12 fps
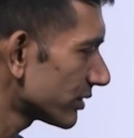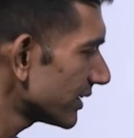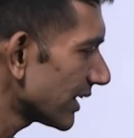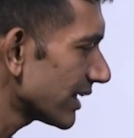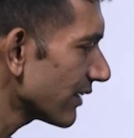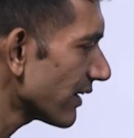
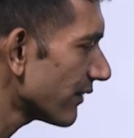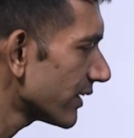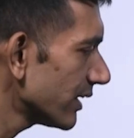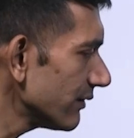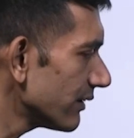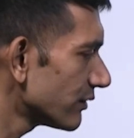Nothing we have
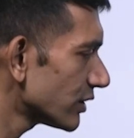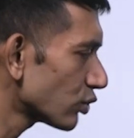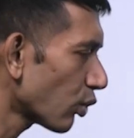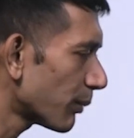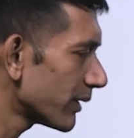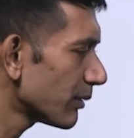done, we have just
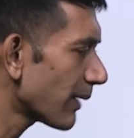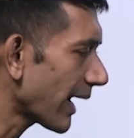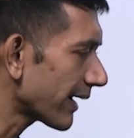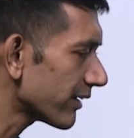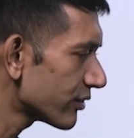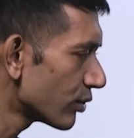opened the
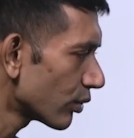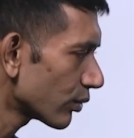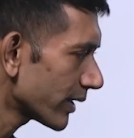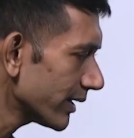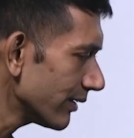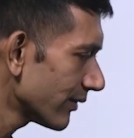brackets, don't
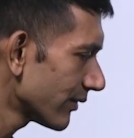worry.